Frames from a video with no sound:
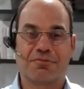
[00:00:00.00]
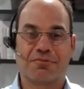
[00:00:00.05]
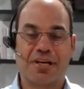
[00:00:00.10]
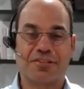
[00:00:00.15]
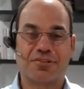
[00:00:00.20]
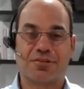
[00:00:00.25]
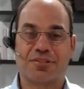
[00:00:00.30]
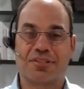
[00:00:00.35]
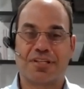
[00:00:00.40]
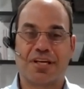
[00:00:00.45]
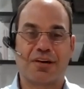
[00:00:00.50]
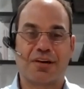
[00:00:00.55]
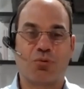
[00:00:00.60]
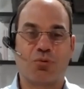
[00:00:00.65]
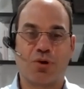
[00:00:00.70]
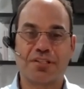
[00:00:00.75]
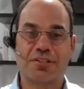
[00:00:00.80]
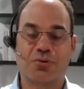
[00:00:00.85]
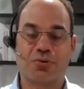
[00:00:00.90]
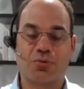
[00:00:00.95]
Right. So it's not a
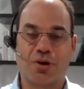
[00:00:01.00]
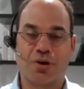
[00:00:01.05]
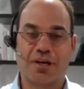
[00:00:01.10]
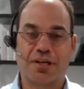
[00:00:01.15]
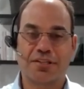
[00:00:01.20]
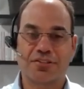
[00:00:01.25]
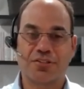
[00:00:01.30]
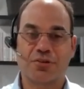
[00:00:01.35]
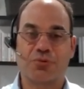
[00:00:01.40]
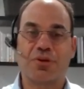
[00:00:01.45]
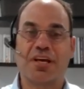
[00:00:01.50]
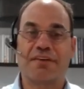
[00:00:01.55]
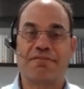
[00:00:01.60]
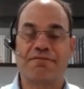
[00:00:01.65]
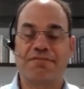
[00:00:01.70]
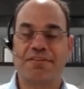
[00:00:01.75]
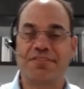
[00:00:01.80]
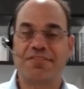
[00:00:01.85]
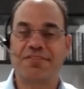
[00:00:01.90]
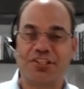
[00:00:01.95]
one to one. So we
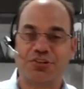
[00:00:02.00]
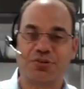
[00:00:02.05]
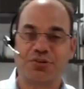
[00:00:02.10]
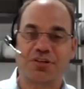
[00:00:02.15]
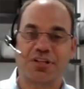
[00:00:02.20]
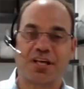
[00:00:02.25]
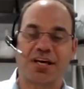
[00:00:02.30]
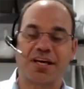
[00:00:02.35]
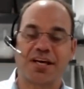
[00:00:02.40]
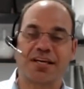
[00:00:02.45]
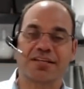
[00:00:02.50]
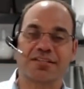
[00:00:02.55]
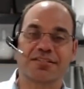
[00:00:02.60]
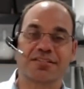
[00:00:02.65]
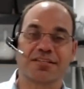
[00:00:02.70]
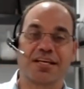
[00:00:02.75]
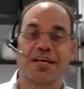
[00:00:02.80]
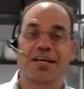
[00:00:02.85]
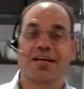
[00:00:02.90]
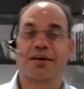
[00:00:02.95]
got 15 new
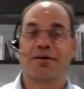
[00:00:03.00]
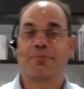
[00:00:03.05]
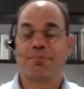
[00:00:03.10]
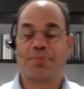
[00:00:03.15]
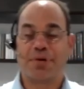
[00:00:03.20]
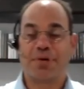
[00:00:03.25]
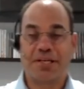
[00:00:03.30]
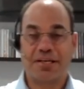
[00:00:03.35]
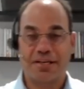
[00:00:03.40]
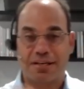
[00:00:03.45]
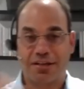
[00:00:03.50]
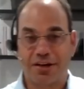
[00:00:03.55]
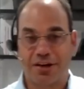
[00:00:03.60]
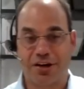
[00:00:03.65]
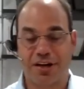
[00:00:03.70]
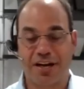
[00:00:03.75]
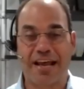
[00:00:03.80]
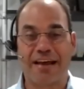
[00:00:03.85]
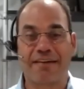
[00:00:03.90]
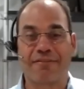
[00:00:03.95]
clients, but
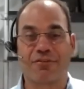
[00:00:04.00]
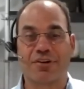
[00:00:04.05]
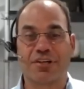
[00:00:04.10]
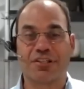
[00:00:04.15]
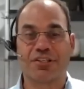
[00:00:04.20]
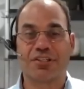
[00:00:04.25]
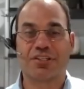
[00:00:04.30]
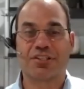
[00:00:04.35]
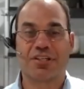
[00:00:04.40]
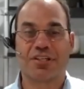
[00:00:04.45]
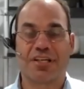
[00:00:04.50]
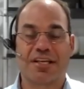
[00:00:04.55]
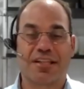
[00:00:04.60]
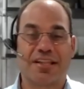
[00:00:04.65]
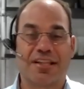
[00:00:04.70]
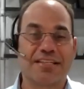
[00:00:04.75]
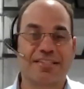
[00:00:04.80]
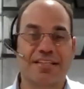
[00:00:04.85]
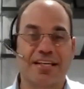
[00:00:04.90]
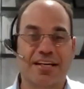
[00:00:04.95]
on average,
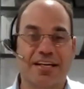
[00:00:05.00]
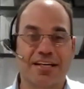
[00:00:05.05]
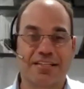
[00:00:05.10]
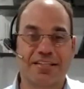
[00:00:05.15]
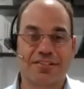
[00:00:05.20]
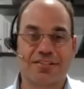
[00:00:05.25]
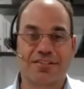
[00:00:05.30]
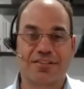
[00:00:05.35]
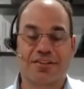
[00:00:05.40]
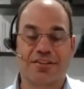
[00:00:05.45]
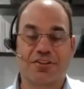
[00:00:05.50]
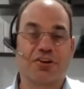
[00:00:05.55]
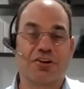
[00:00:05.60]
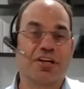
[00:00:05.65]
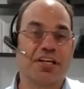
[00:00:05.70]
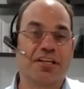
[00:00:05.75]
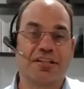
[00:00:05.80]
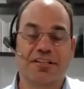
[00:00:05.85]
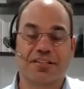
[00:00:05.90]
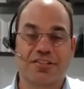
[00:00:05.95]
they sent us
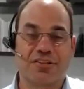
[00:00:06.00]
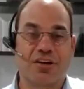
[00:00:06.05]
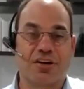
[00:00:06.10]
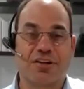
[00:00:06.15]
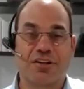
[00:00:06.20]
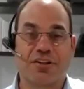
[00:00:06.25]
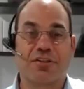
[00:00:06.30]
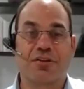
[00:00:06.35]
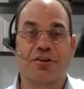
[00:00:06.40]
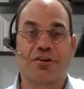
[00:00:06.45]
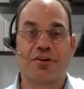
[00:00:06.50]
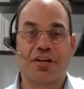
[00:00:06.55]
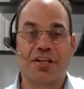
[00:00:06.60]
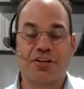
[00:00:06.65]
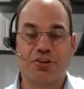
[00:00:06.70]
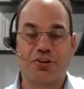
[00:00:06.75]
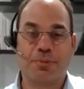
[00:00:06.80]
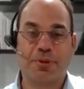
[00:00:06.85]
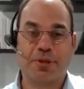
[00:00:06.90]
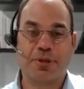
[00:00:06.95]
30, let's call it
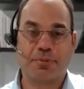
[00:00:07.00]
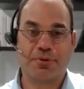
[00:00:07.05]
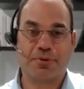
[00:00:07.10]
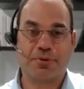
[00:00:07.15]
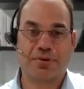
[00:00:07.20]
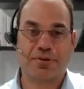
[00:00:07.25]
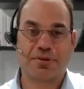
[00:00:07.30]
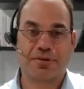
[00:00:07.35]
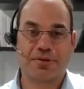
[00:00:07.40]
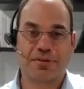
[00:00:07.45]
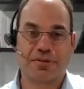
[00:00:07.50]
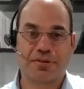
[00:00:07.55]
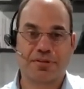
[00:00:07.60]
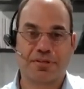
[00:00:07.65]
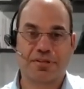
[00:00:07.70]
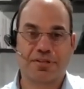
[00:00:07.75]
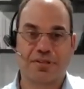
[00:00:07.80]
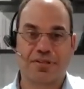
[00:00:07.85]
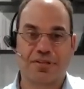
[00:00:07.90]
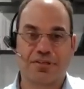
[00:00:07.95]
30 new people.
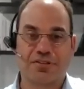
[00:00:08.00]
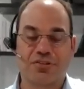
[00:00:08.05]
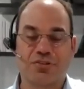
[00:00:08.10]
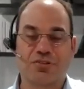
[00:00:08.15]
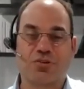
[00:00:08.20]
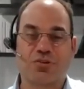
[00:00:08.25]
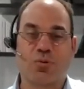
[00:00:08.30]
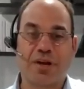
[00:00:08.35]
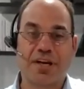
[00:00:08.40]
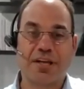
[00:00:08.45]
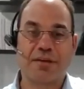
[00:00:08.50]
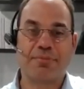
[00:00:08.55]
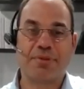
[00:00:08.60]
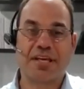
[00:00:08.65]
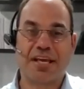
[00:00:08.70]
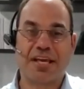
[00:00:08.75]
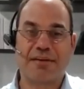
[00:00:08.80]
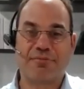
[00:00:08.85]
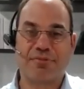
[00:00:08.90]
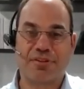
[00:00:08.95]
So 20
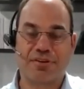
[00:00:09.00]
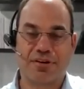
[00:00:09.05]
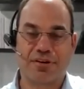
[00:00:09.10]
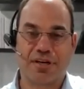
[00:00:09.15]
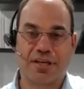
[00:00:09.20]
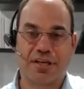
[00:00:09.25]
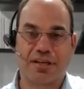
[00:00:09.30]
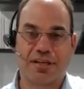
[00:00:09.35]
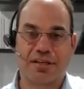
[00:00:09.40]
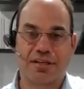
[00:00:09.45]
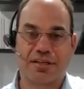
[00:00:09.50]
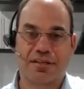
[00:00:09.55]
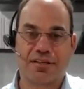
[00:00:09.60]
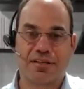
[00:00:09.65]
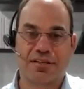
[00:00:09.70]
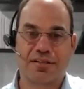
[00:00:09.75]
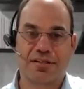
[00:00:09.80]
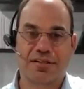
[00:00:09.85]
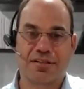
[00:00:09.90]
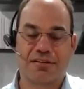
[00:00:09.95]
became 30,
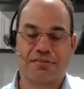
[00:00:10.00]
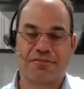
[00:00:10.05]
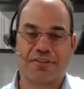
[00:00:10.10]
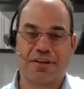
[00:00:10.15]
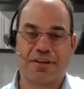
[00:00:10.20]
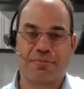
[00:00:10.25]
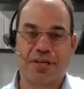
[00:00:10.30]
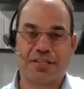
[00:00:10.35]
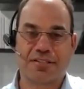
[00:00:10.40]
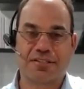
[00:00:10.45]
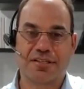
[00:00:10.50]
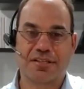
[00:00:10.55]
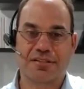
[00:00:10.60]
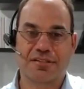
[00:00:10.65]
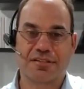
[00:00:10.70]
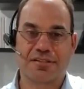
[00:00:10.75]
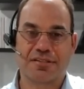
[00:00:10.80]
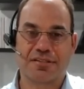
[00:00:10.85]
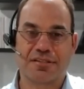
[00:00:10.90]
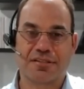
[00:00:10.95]
if that makes
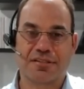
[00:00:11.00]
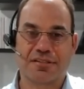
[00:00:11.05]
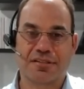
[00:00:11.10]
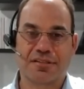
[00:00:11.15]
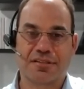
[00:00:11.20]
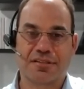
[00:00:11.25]
sense.